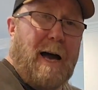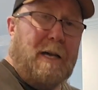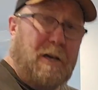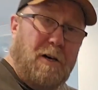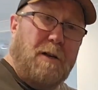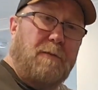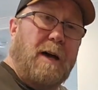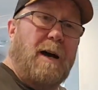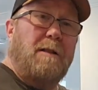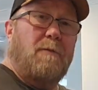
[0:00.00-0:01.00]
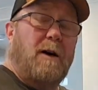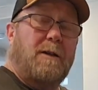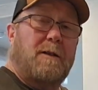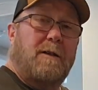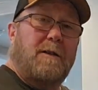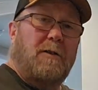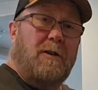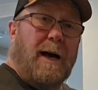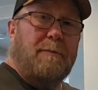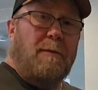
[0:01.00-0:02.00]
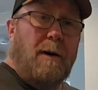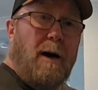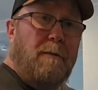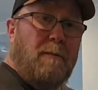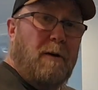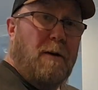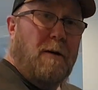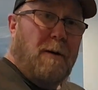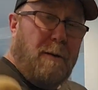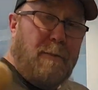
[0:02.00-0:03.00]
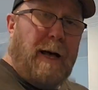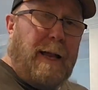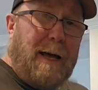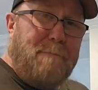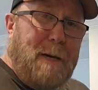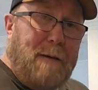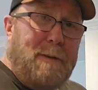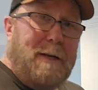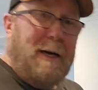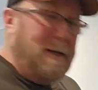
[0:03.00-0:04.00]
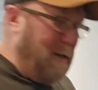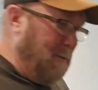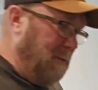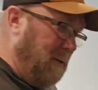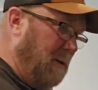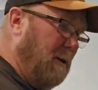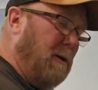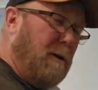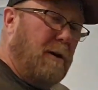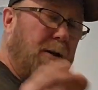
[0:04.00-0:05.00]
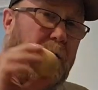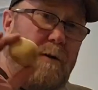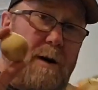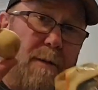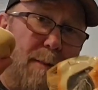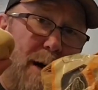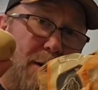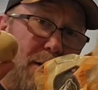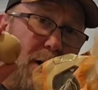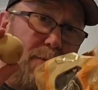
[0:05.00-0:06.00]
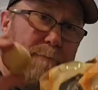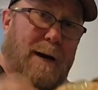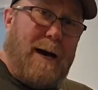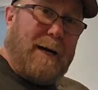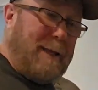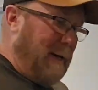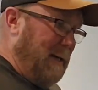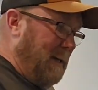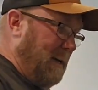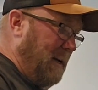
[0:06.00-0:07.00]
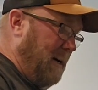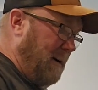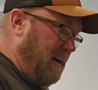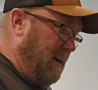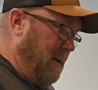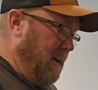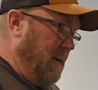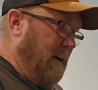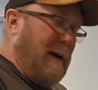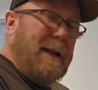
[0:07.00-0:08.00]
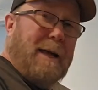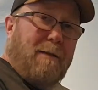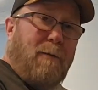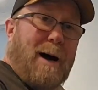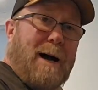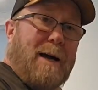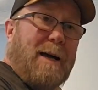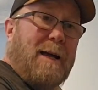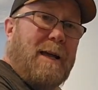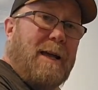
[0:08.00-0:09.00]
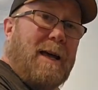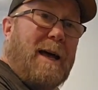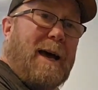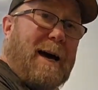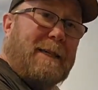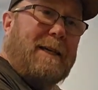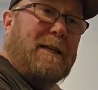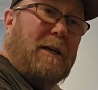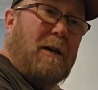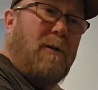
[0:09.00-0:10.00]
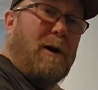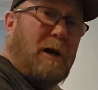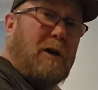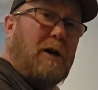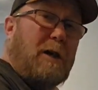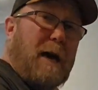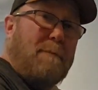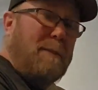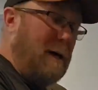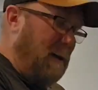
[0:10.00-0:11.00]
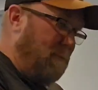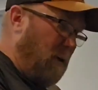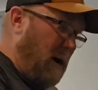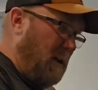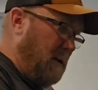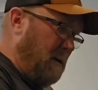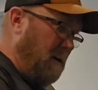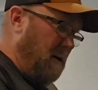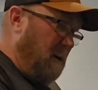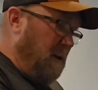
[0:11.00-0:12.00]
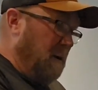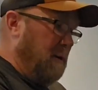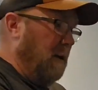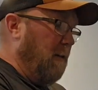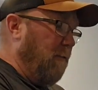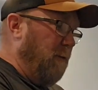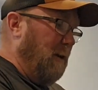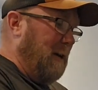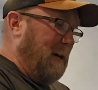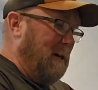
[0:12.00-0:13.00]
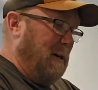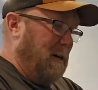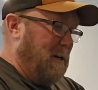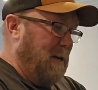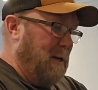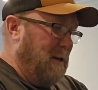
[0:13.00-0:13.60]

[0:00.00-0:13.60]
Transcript: I could have gotten russets and chopped them up, but I like big potatoes. So I'm about to dump a bag of these in here. And that's why I said you don't want to cook that meat, brown it till it's fully cooked,